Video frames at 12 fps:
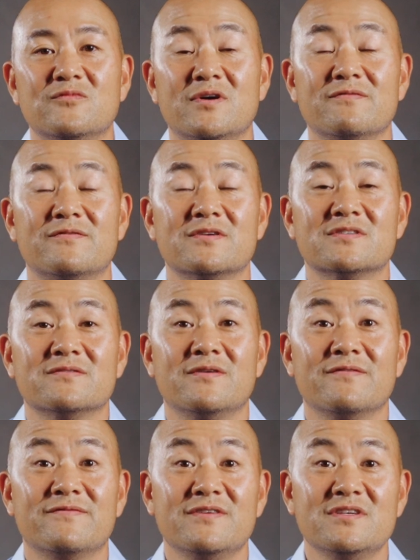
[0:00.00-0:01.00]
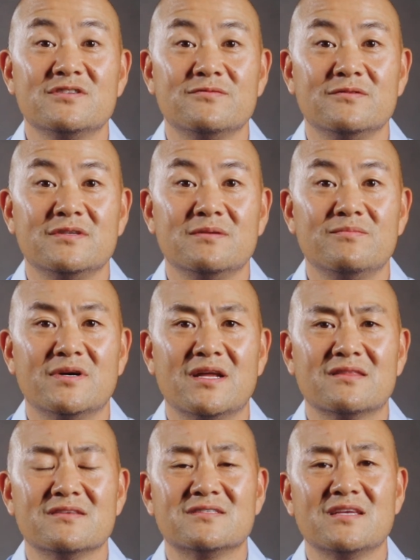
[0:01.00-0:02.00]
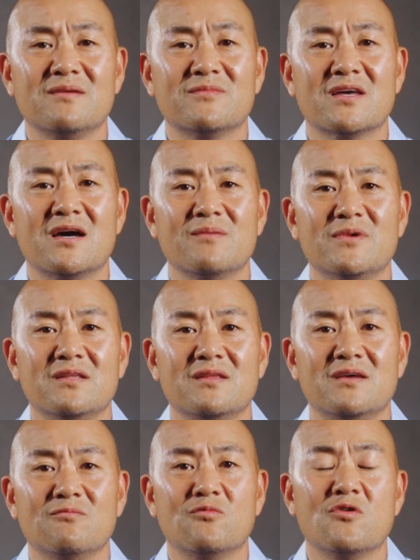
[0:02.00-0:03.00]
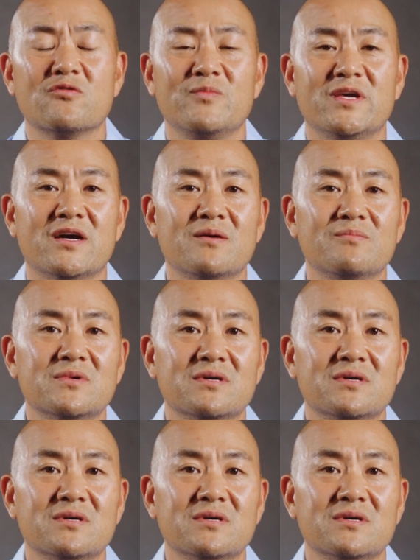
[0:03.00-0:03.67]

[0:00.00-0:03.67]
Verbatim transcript: well, first of all, finish Rooted, but at the same time, it, it woke me up.